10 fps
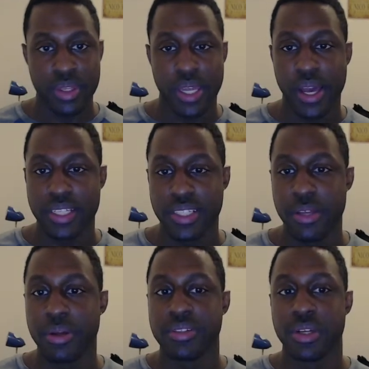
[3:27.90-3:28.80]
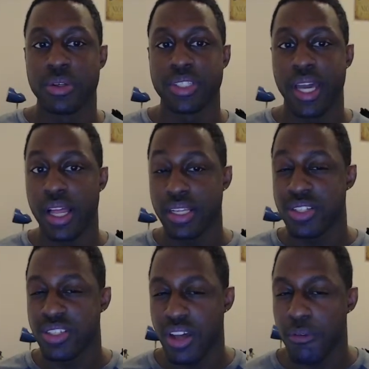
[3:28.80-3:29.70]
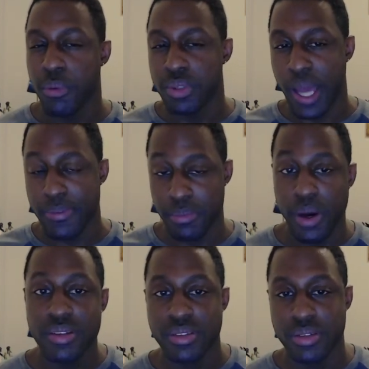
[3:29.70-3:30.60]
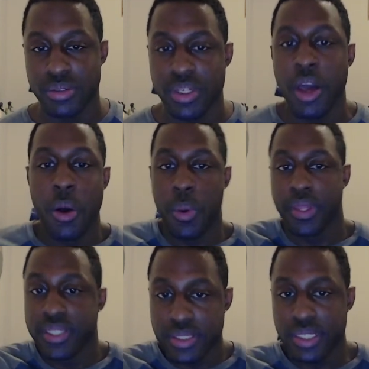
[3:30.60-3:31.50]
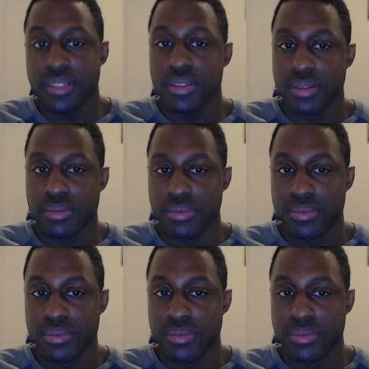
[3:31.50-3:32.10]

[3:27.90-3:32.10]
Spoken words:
And like I said, you can associate several types of monsters with the season.